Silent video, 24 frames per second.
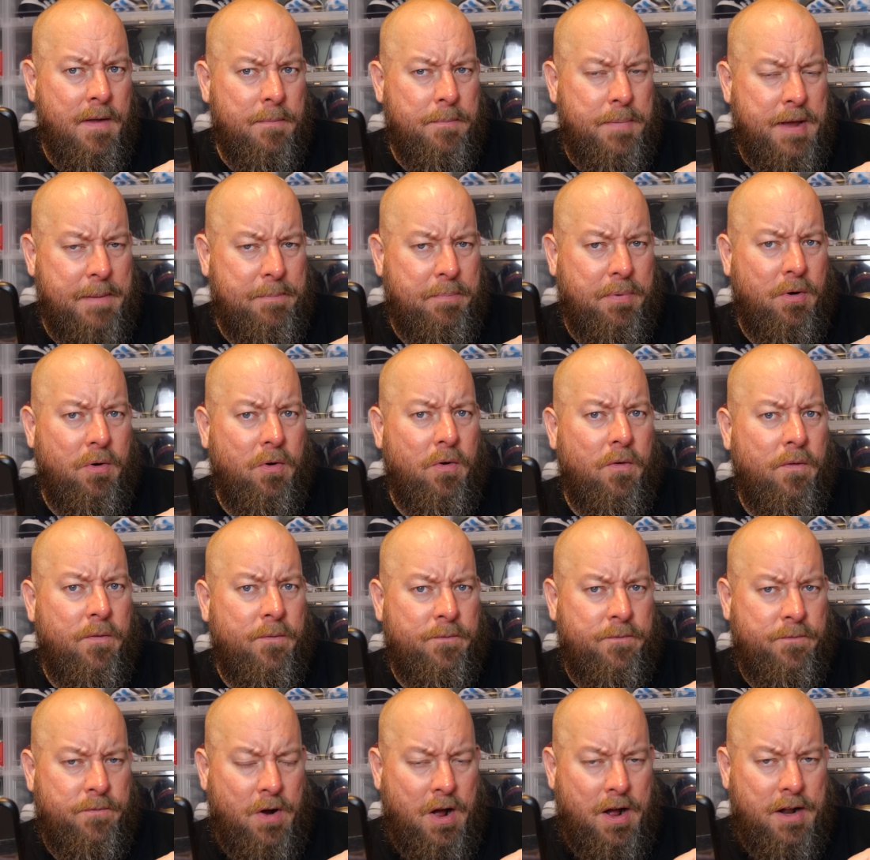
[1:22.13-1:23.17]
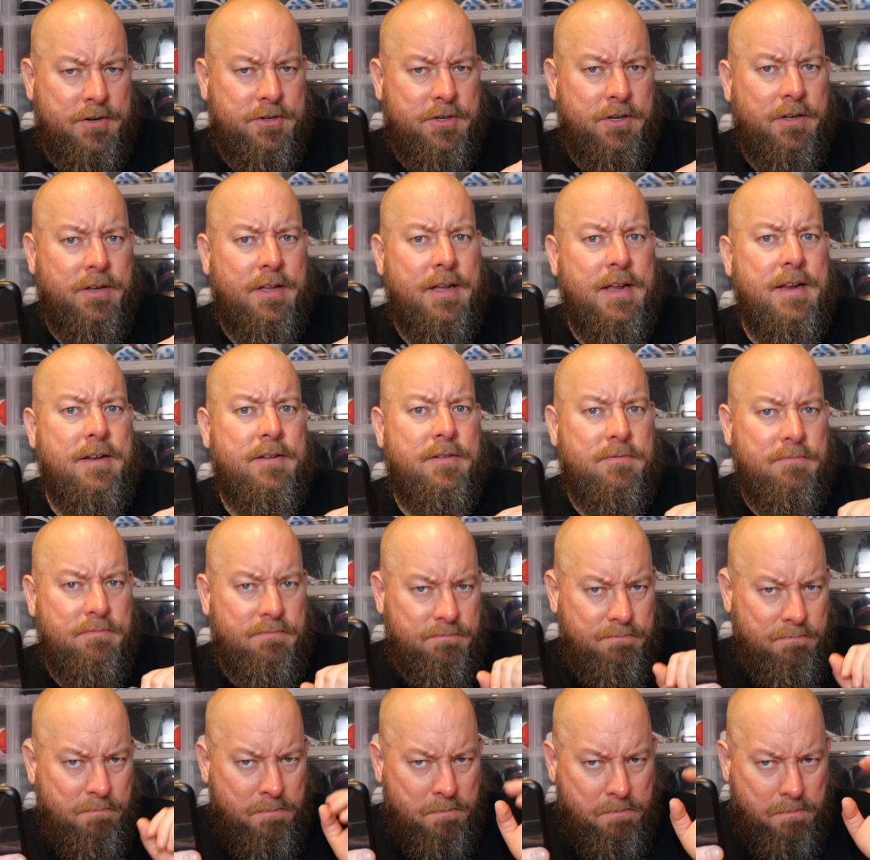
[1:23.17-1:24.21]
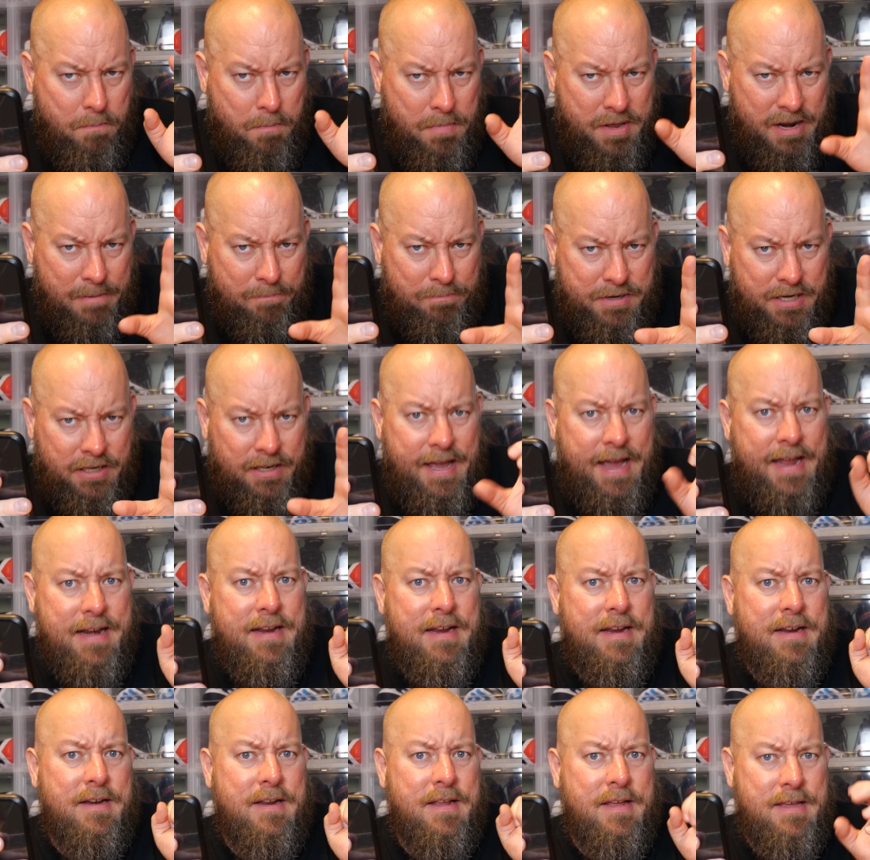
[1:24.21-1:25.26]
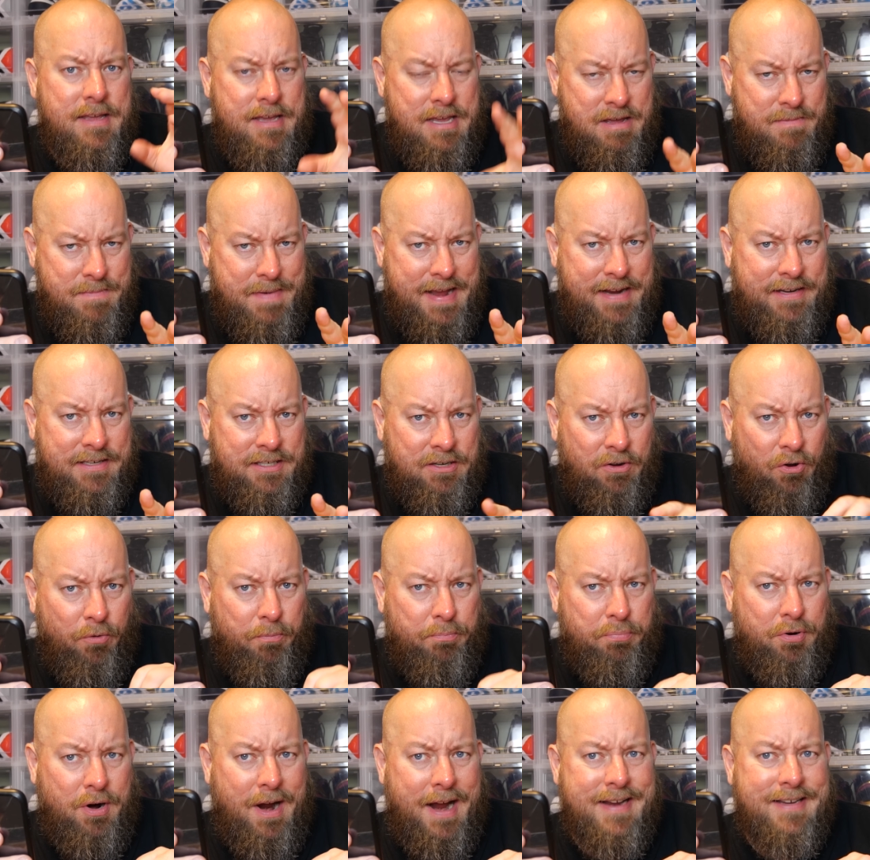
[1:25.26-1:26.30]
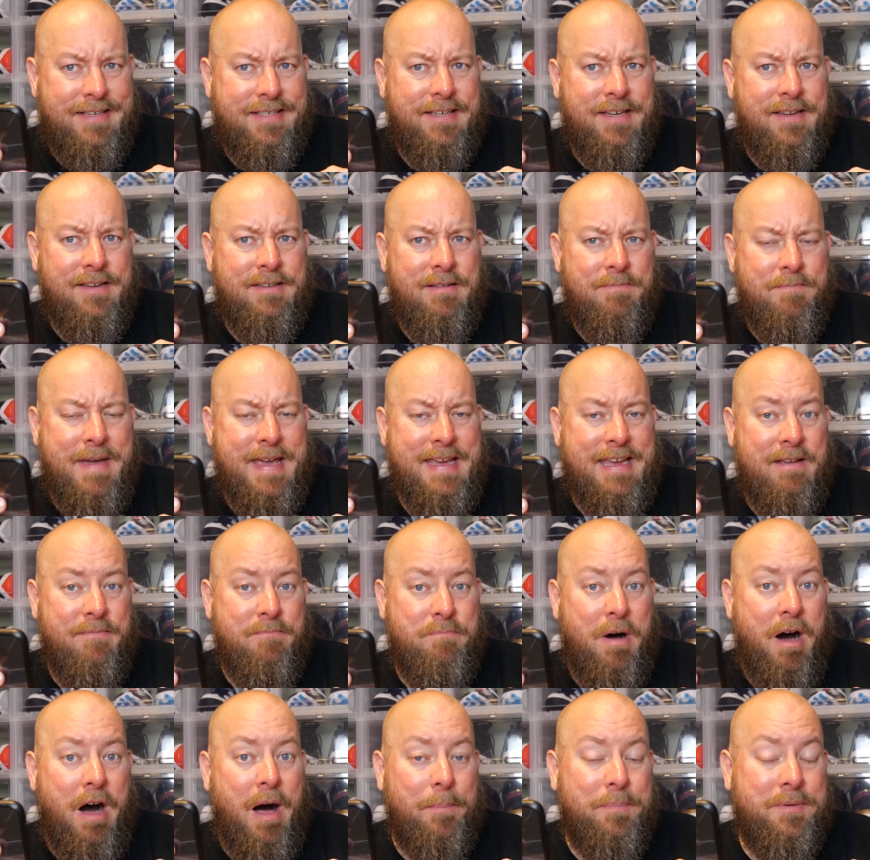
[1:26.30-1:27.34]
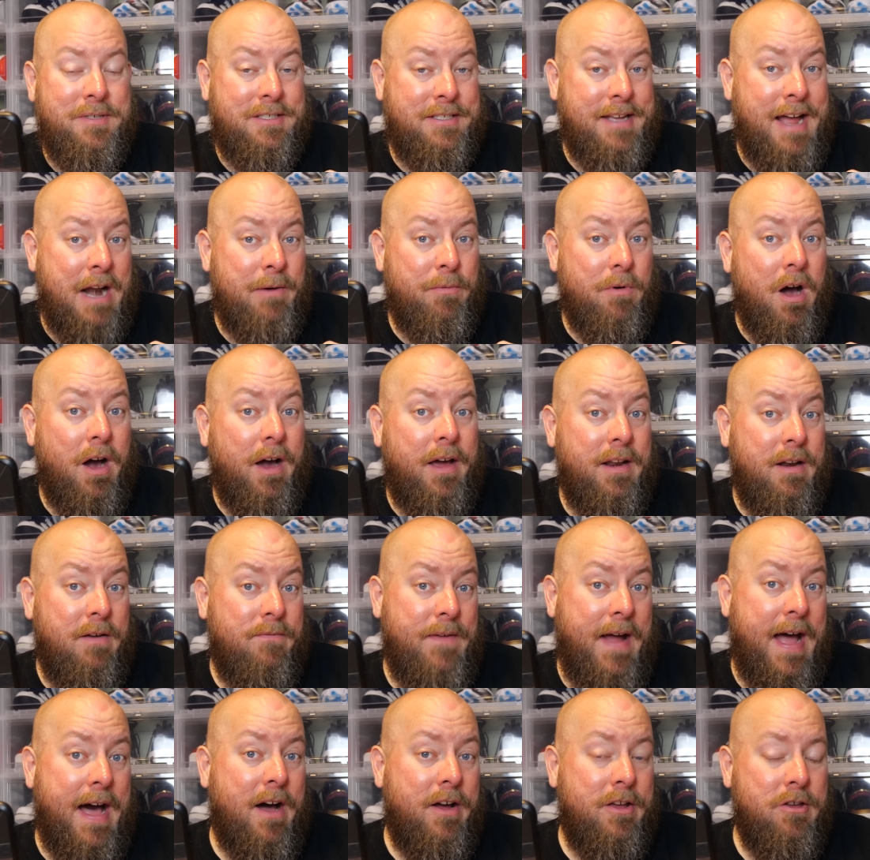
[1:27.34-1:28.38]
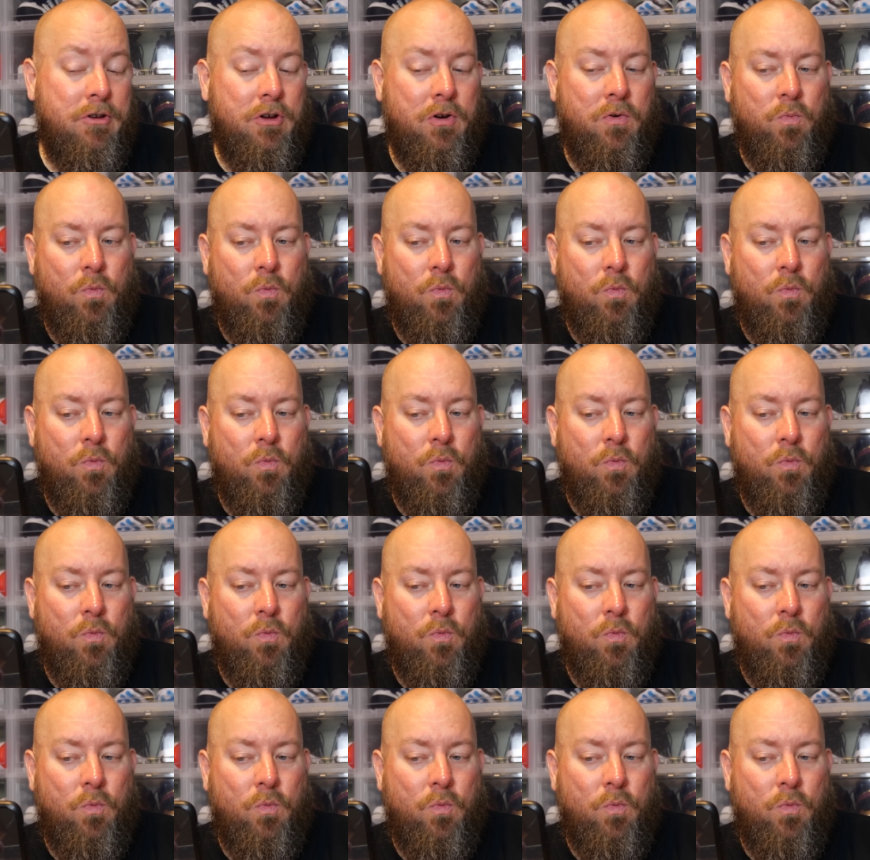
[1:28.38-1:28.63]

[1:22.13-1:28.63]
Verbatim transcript: People fraudulently manipulating eBay sold prices and making pops skyrocket in value.